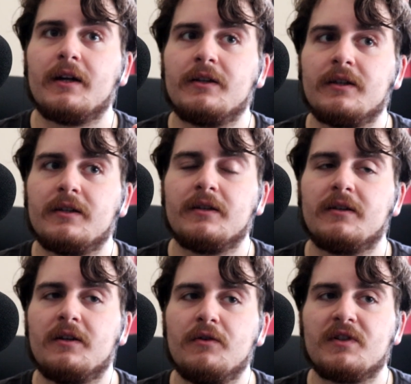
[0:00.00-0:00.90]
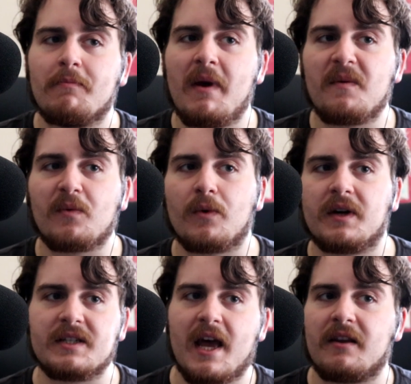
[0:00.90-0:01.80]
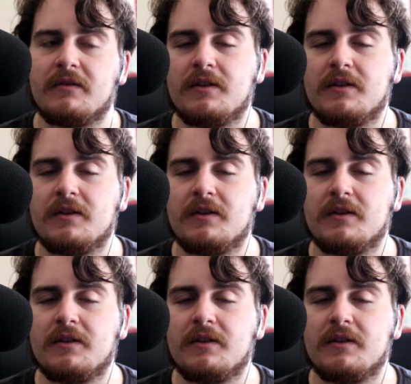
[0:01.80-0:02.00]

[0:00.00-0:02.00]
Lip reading: to do some paperwork because I had